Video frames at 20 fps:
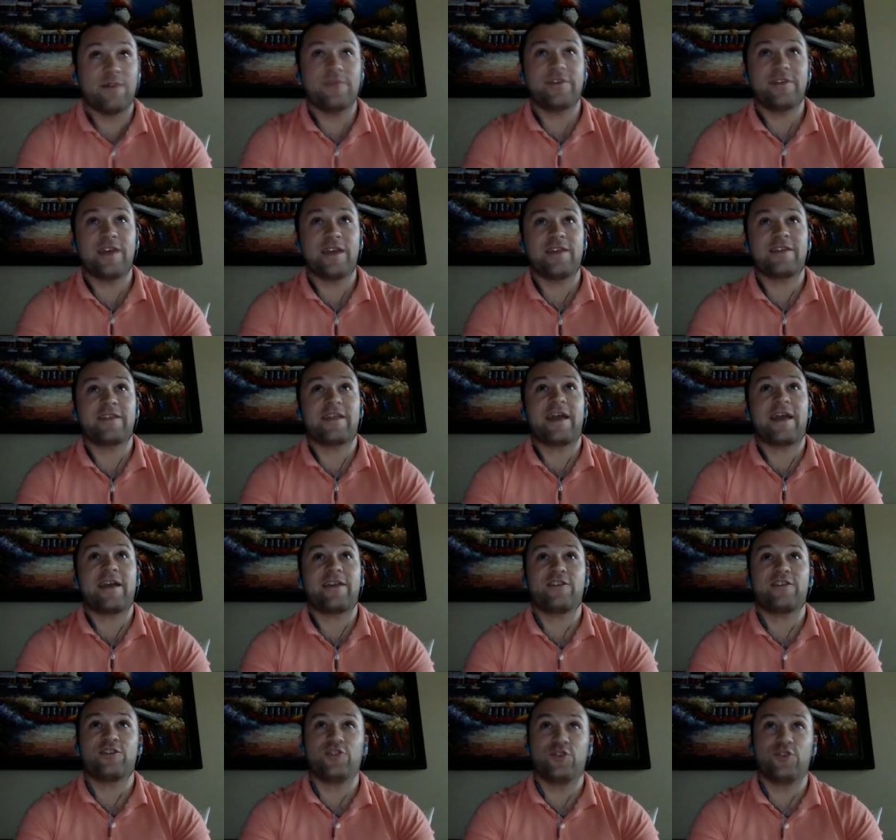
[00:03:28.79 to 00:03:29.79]
Some say
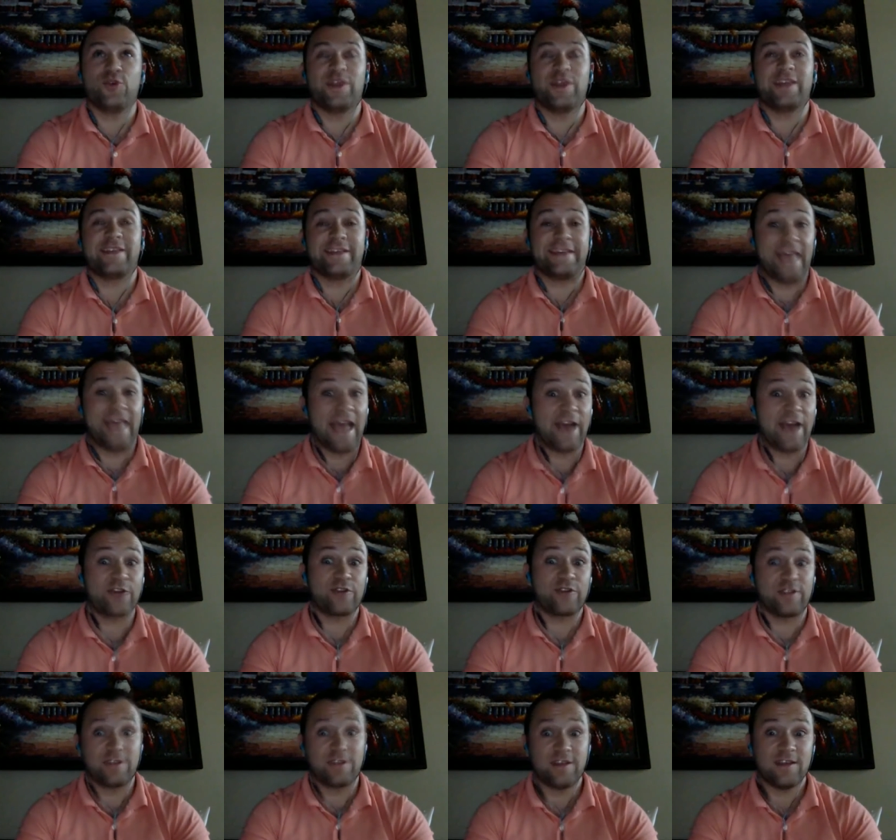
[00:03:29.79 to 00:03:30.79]
this has to do with his
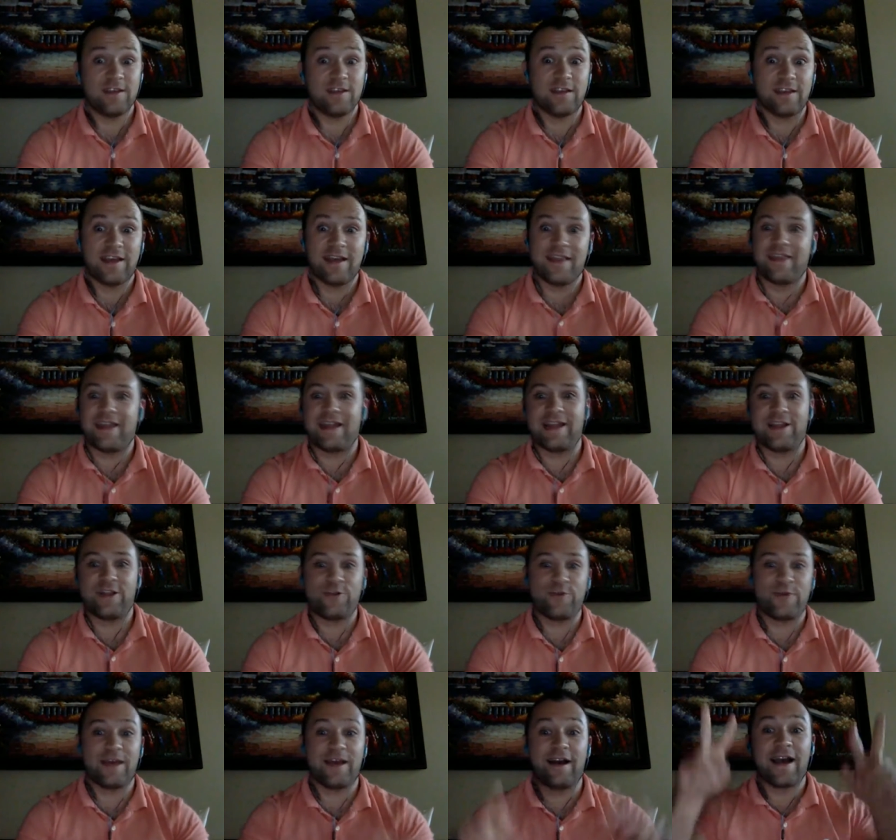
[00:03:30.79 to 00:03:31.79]
guarantee
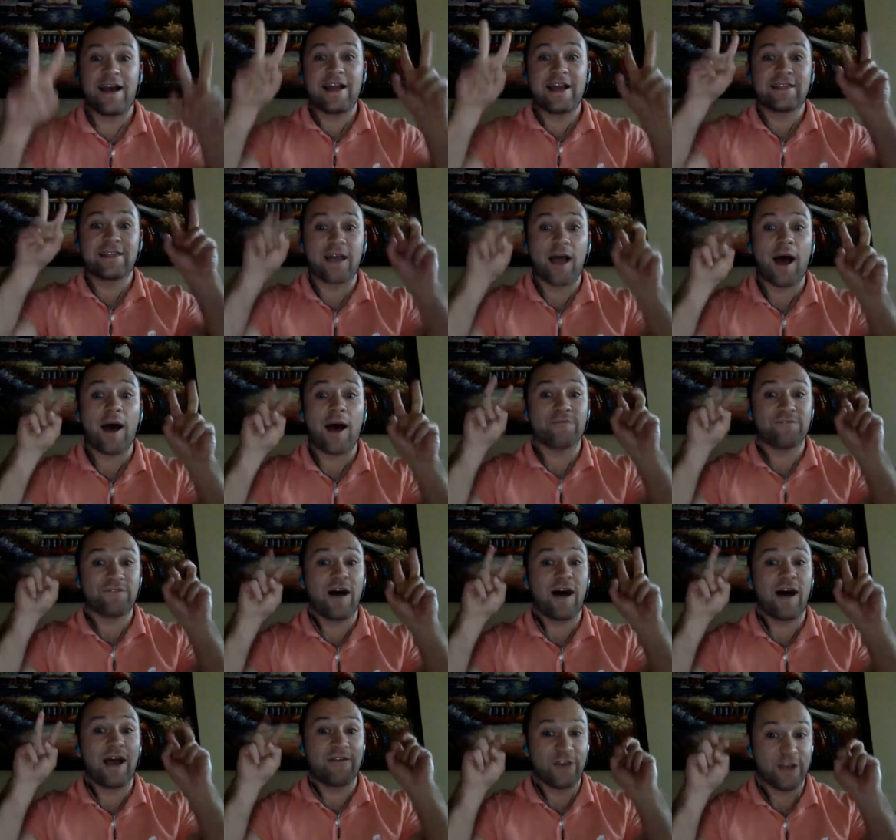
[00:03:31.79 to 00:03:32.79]
that he would be a
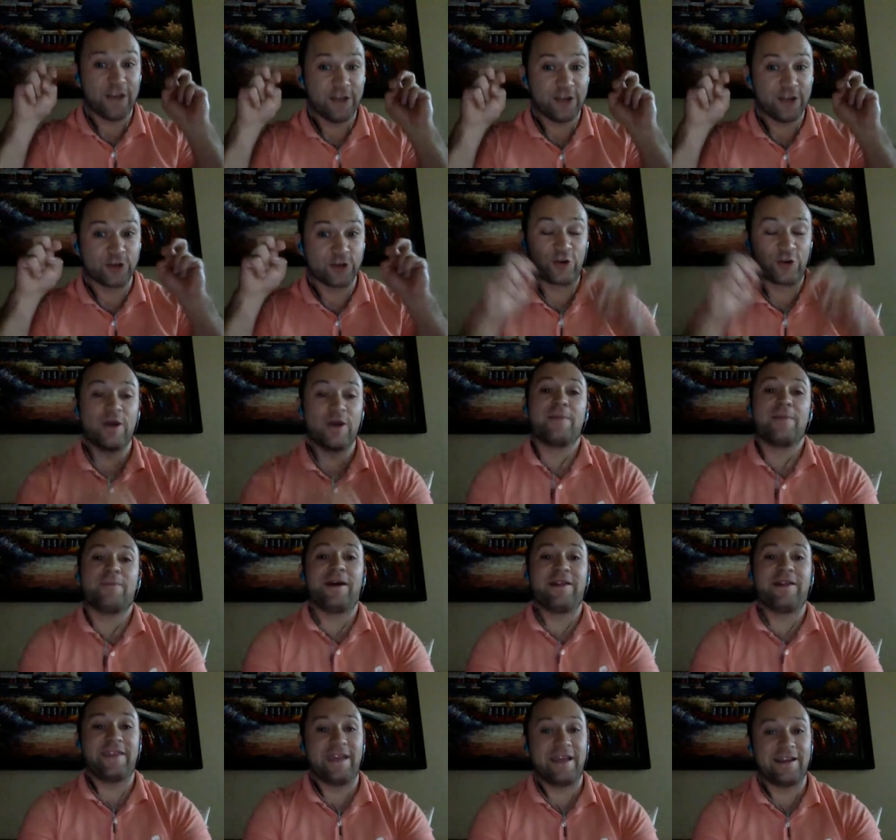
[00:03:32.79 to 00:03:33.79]
top 5
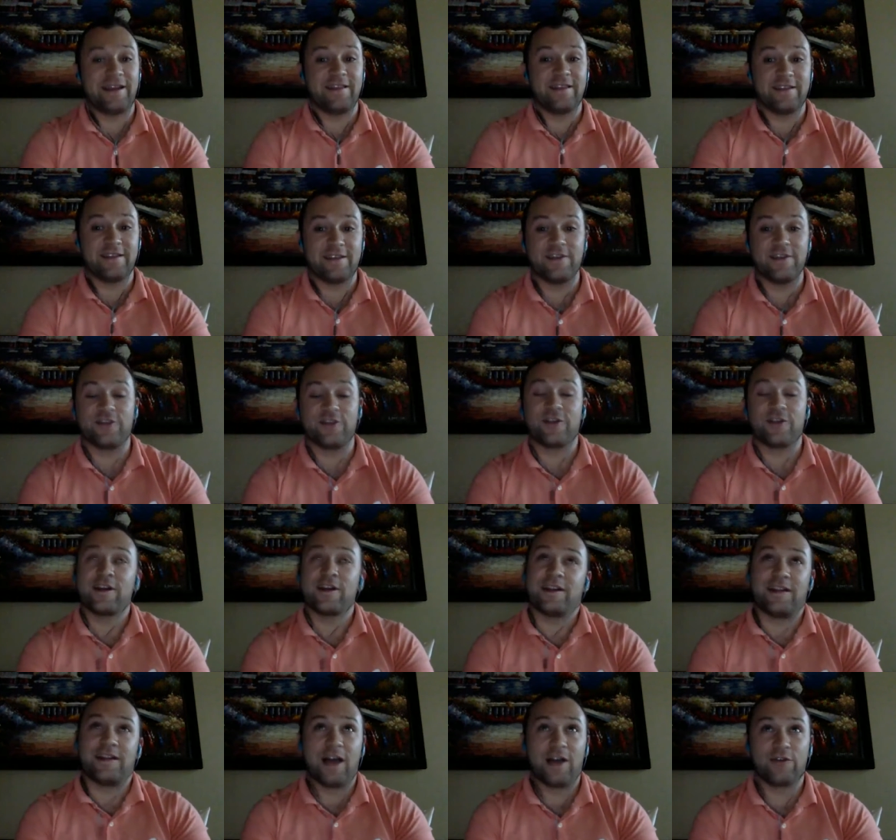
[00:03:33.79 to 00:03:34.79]
hitter by the end of the
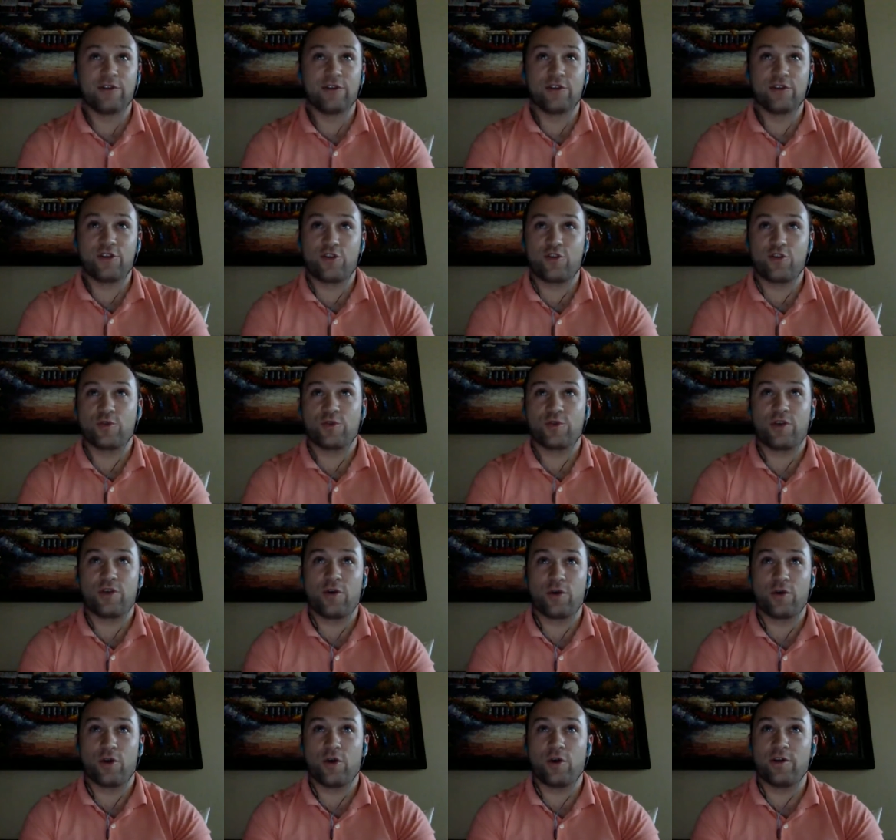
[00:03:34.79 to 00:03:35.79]
year. Not really
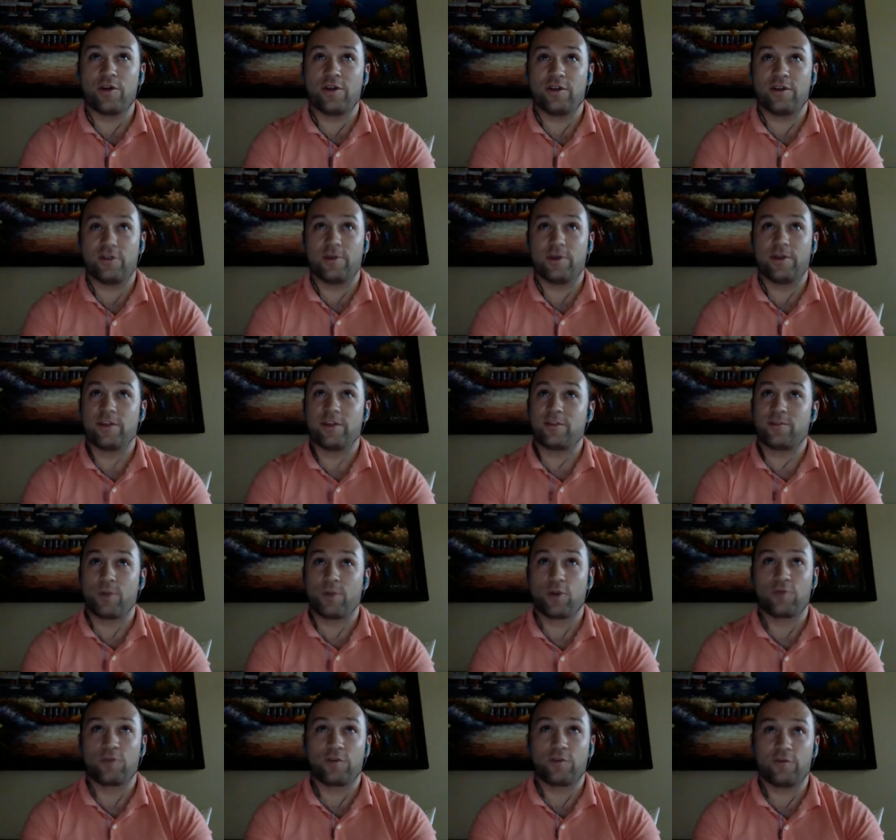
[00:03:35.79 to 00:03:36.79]
sure what's going on here, but
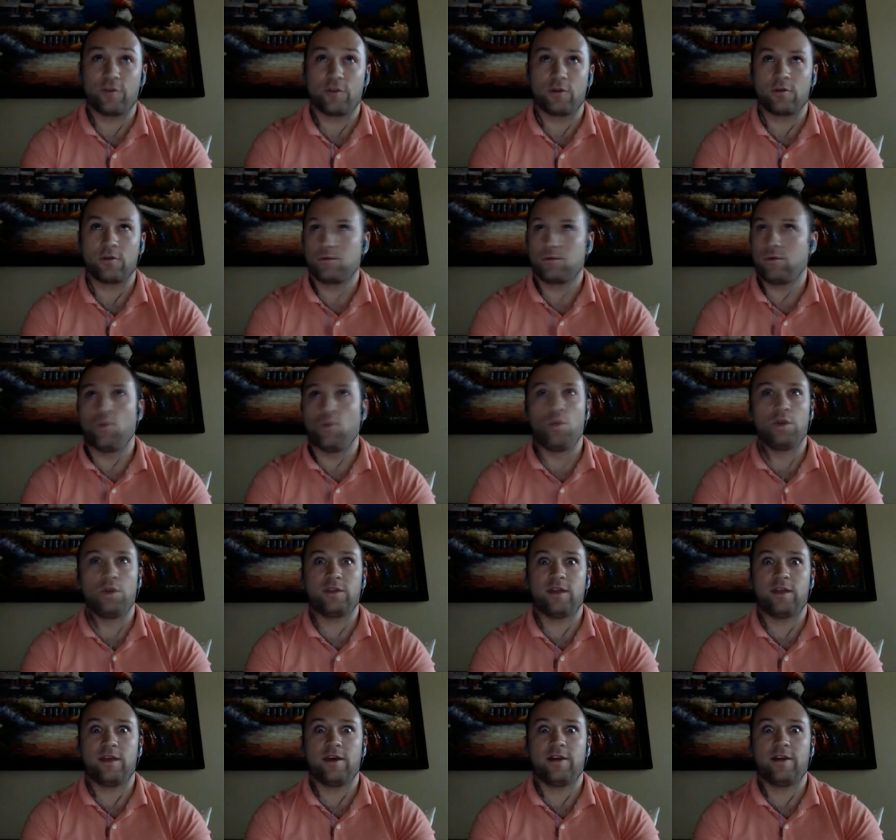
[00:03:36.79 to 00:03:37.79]
it's perfect for
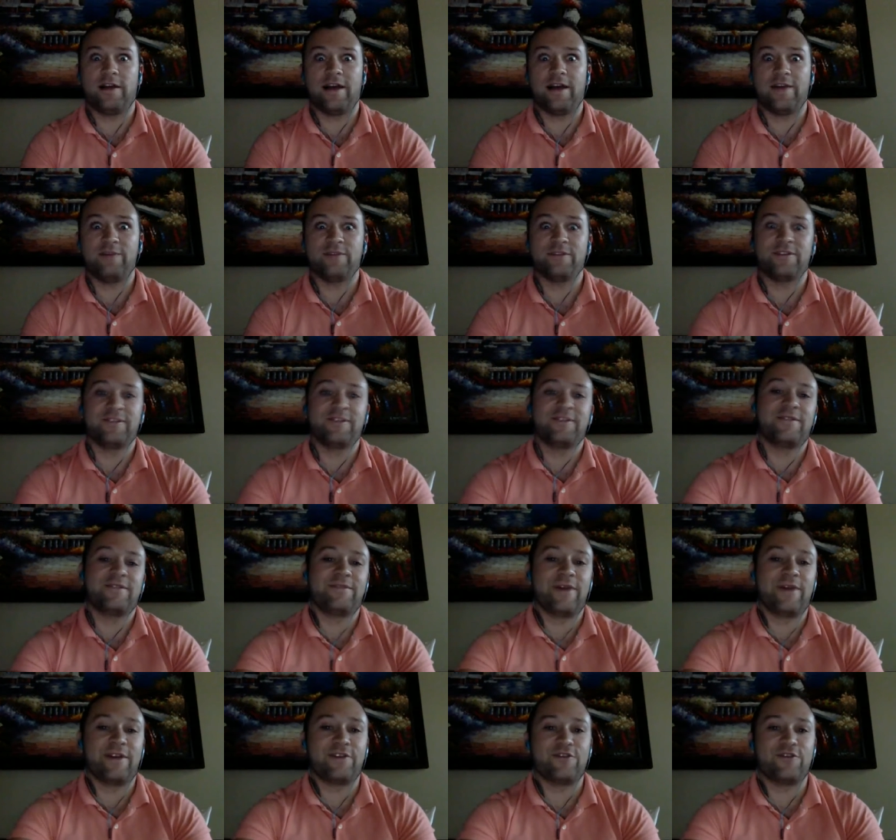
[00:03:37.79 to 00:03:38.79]
what the hell happened.
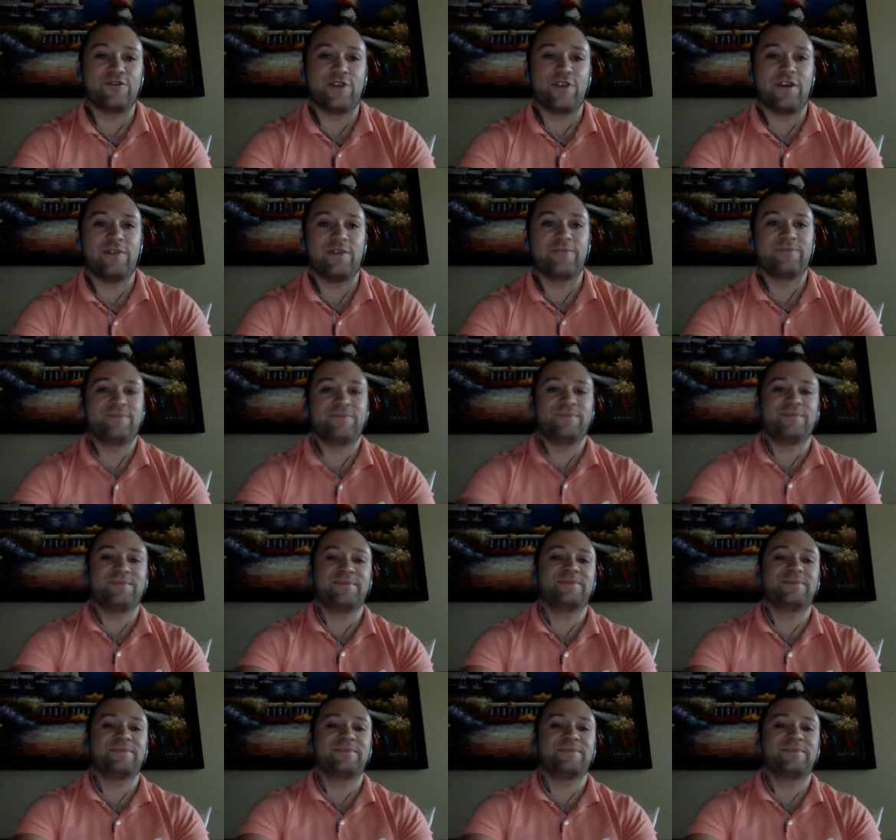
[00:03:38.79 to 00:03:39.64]
Back to you, Cam.